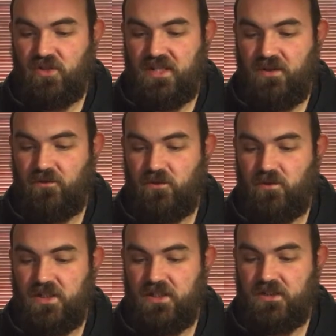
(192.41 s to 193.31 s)
and get through
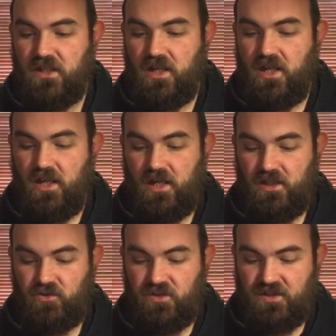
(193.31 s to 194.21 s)
these.
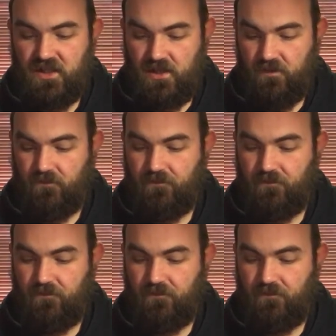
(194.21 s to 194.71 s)
Adrissi,